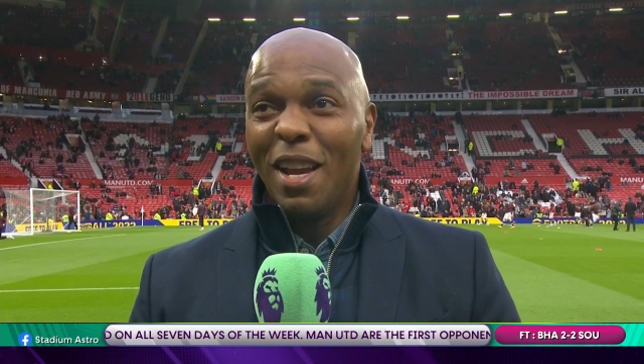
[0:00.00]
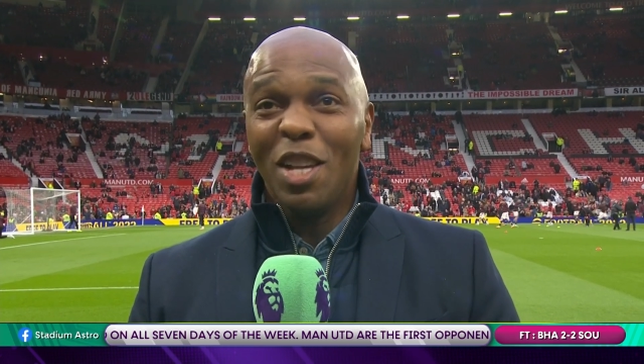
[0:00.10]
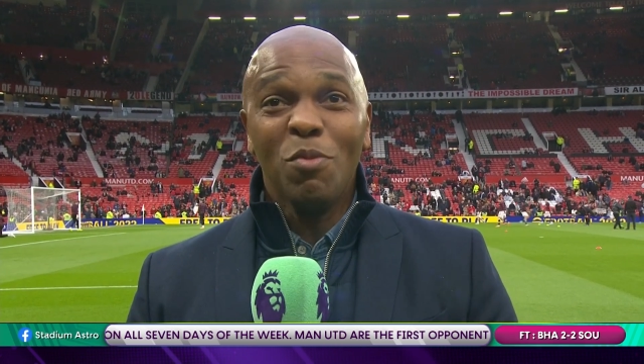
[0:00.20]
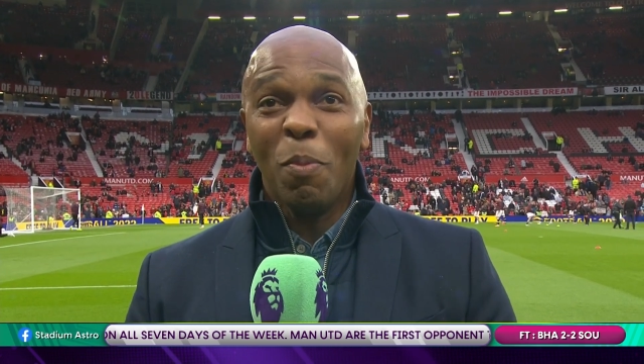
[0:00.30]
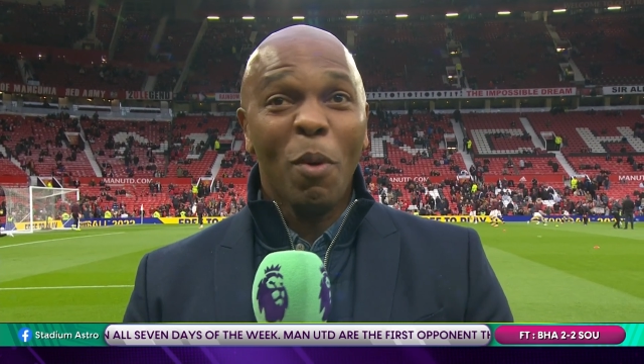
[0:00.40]

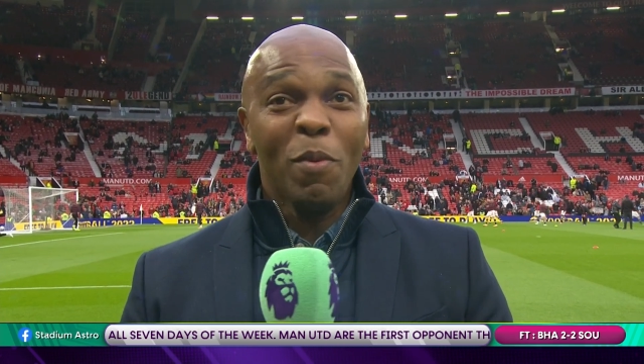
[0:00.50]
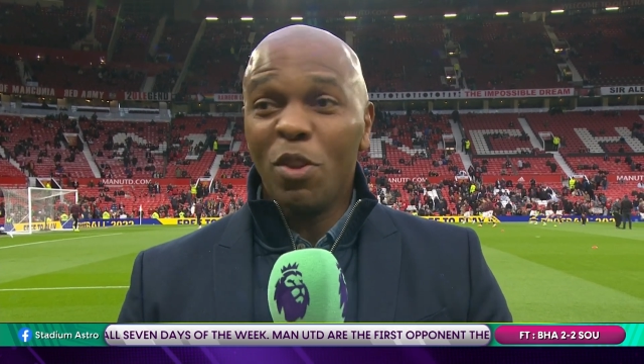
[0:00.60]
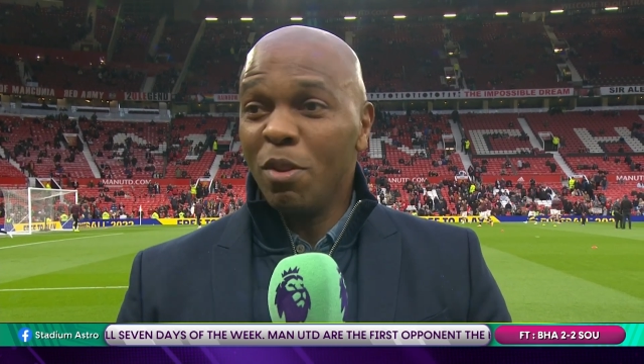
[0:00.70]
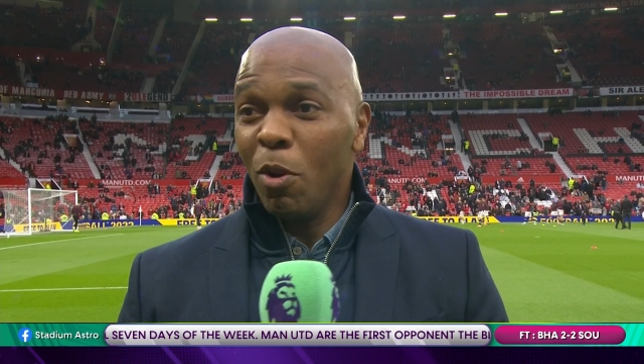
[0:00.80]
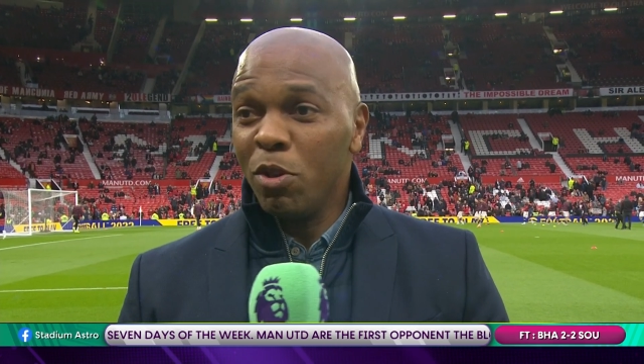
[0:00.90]
He's not, probably
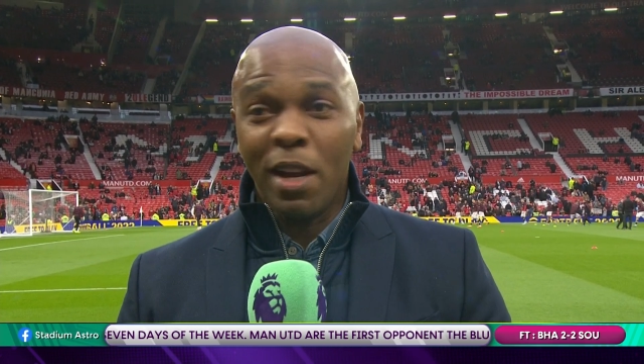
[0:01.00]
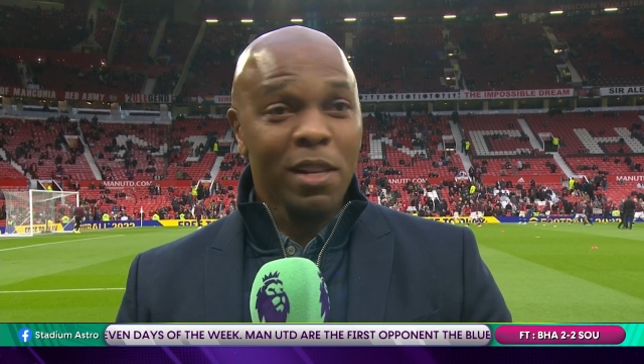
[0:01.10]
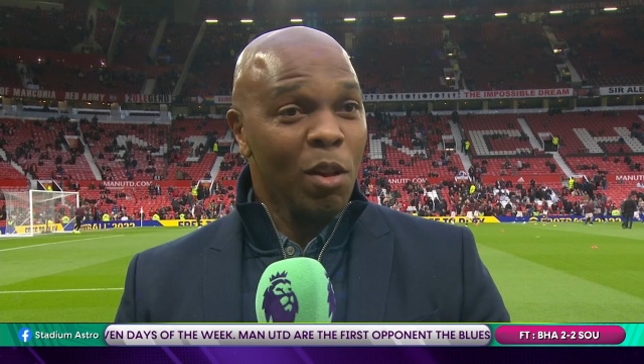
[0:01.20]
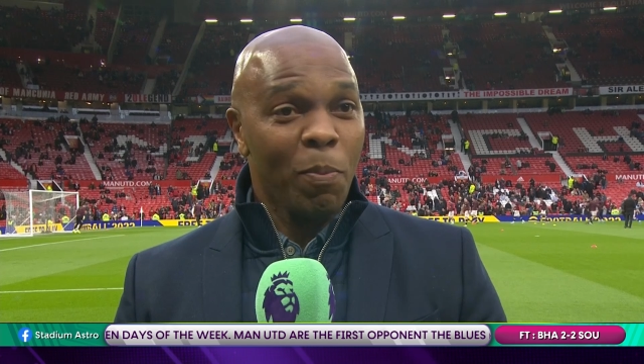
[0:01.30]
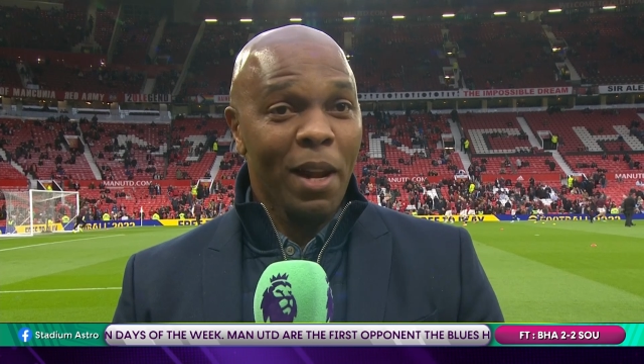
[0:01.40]
not the most
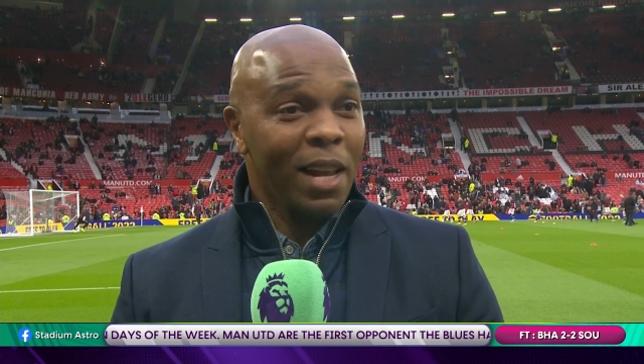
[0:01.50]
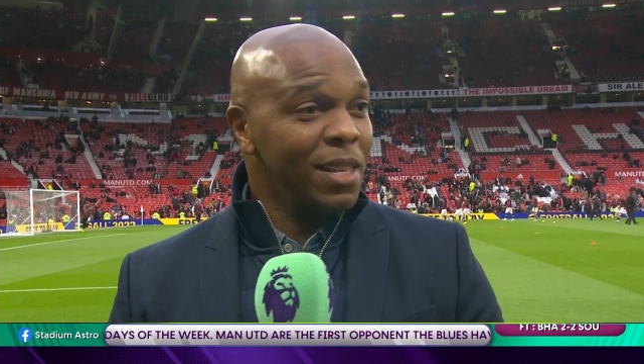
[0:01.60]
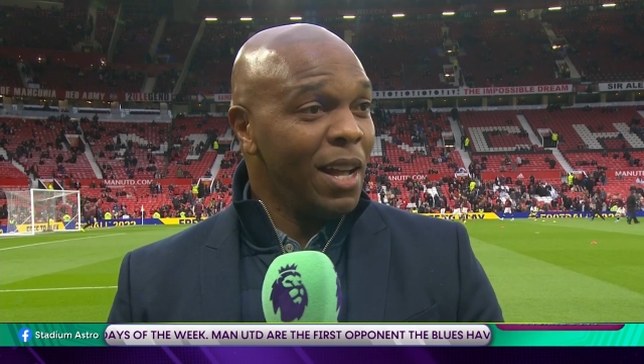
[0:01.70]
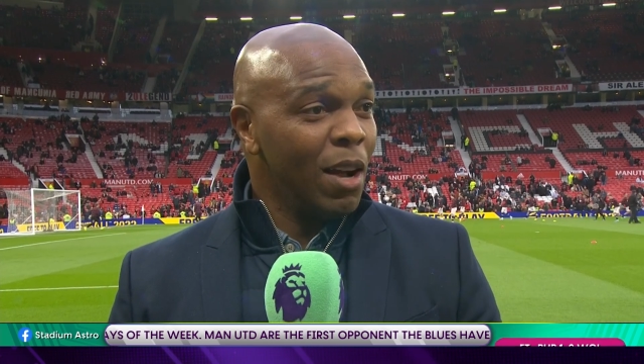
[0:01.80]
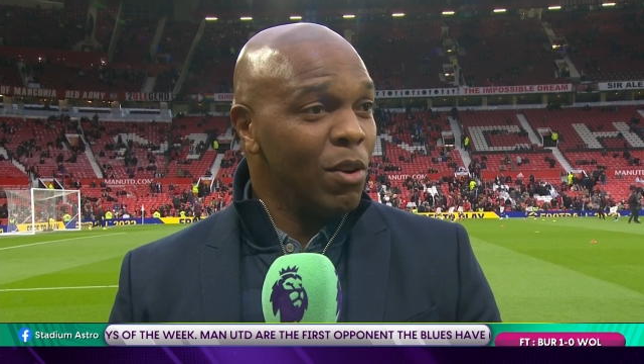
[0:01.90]
technical player like
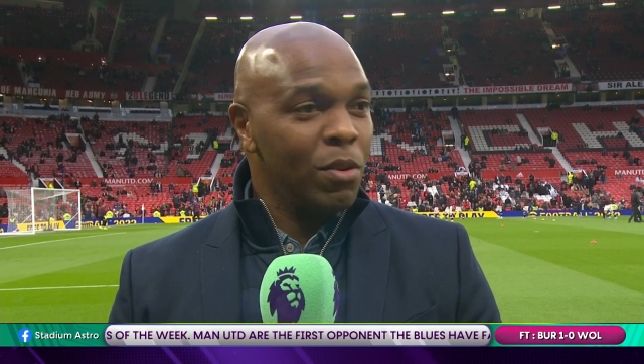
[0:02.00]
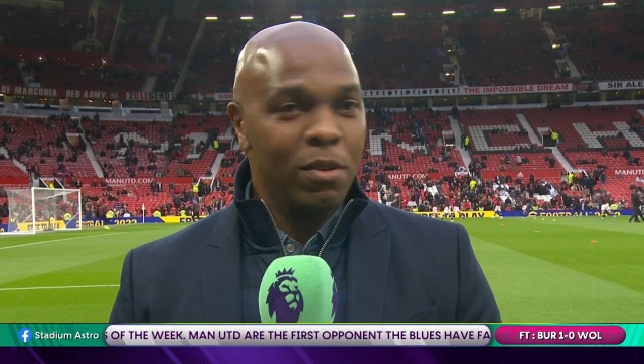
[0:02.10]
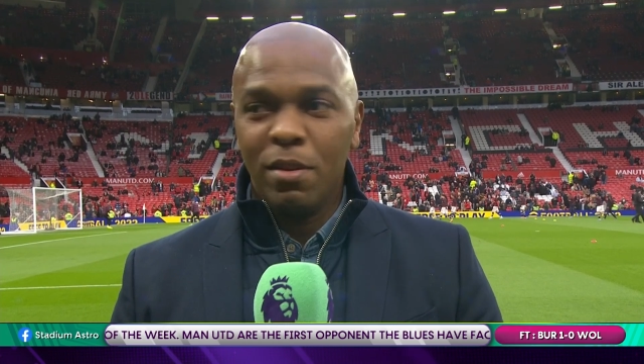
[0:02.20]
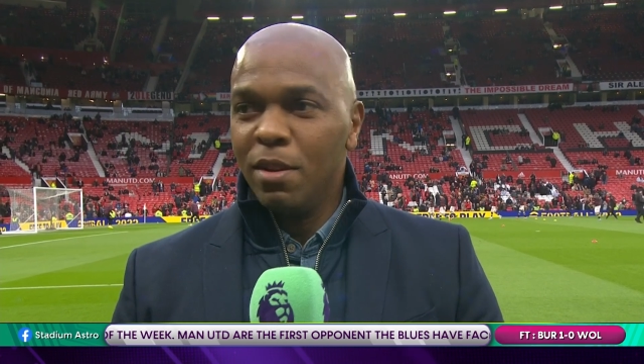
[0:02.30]
Thiago,